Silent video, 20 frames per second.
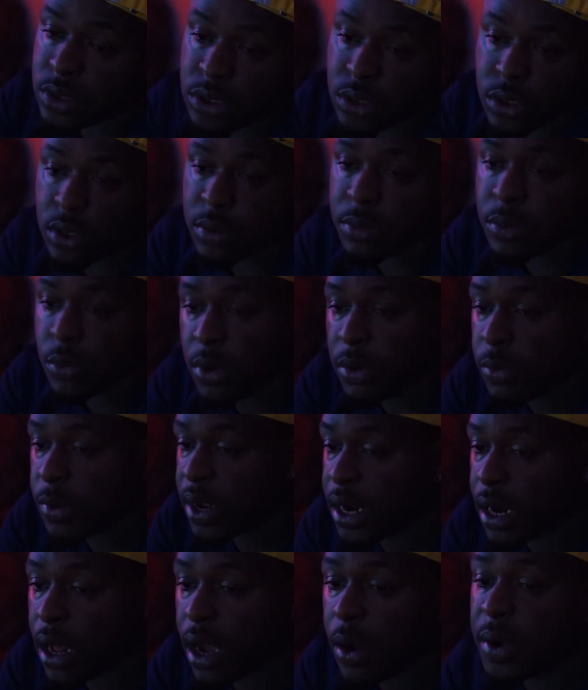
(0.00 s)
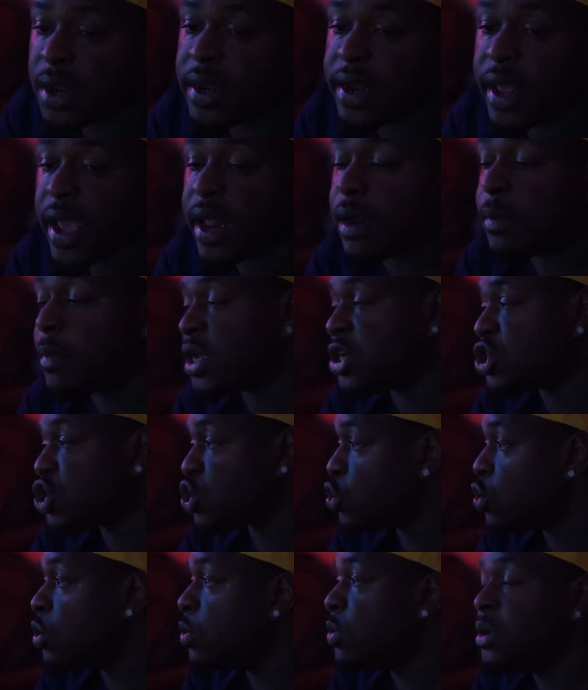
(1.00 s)
You heard me? We ran it all the way down to make
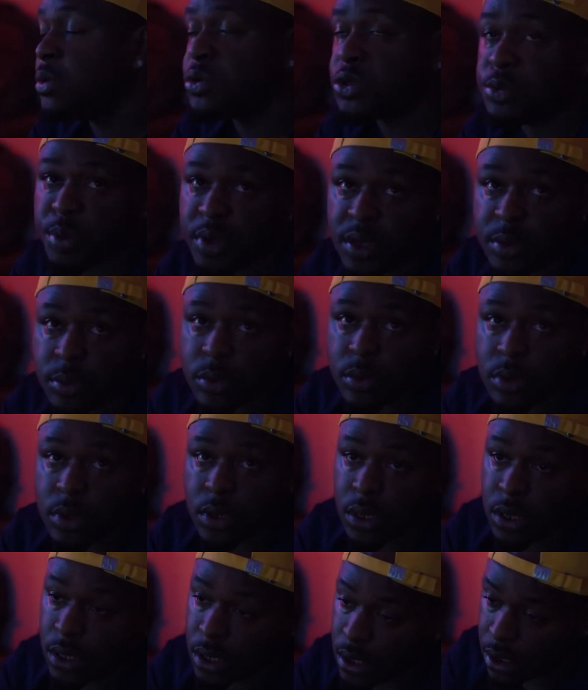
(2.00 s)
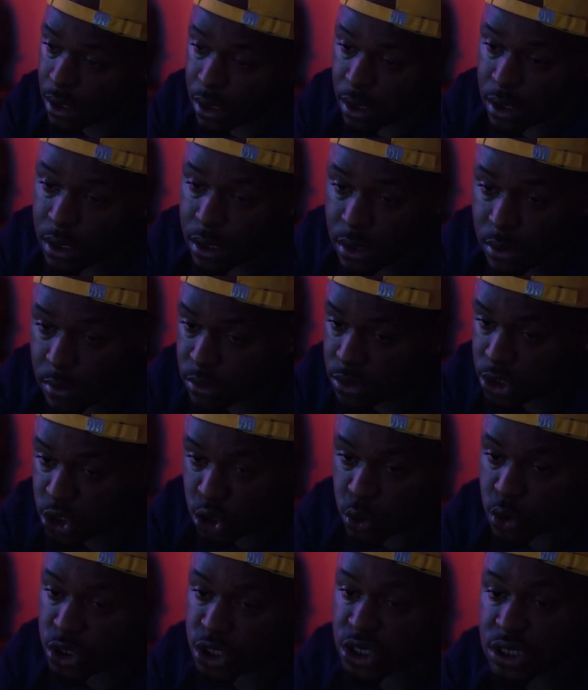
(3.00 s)
sure we was people, and
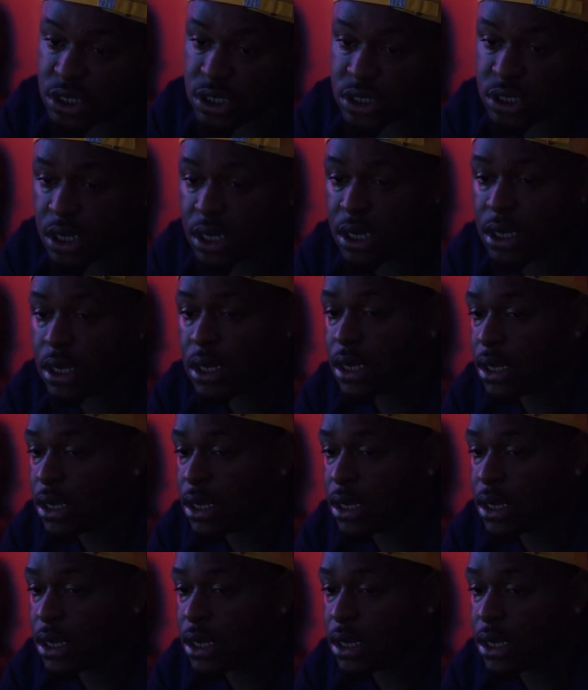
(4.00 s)
sure as shit stink,